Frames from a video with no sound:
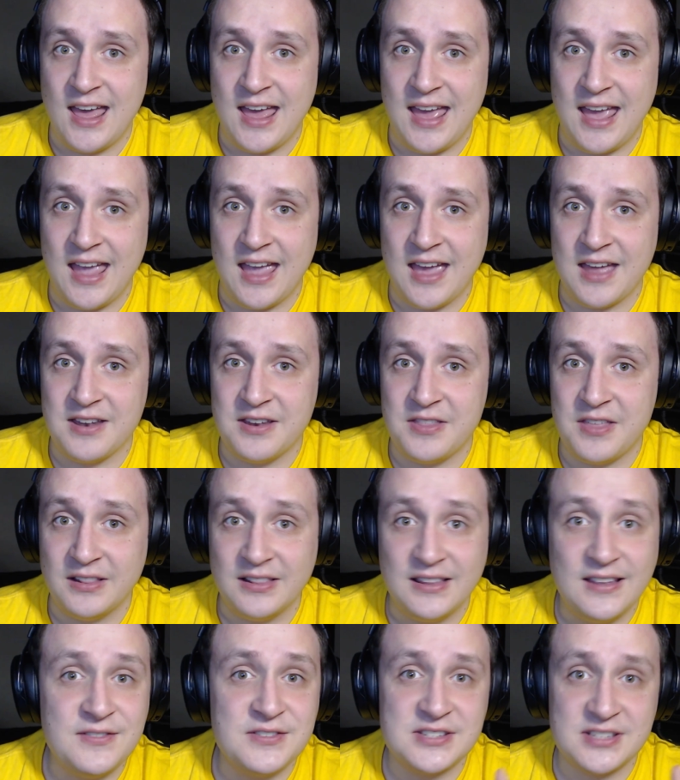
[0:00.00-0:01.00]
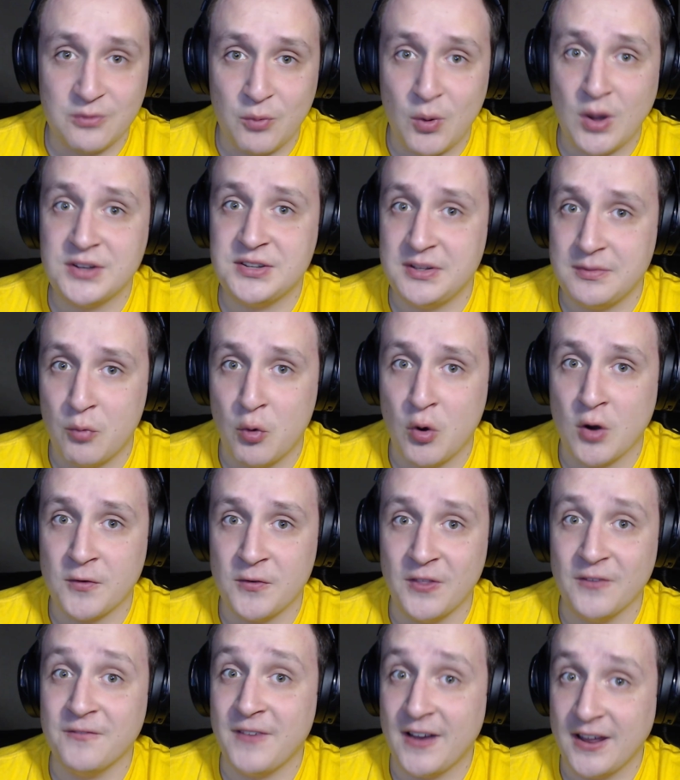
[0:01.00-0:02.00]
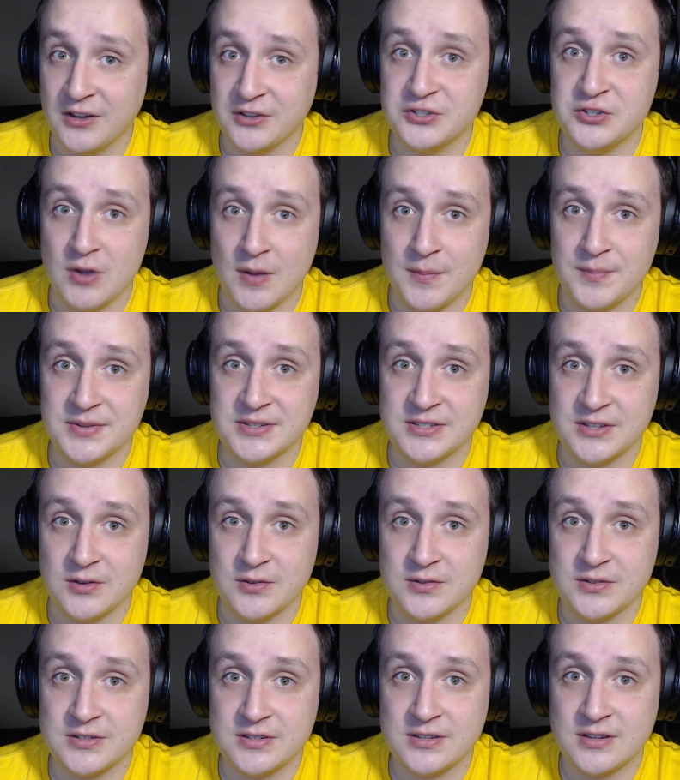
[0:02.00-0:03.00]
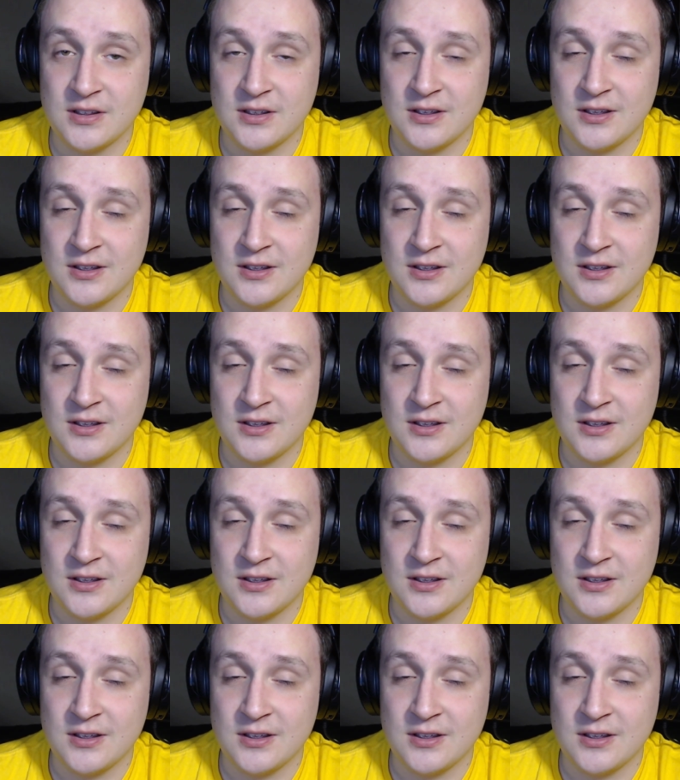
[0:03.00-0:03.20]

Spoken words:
and they leave us wanting more for the final 2 episodes.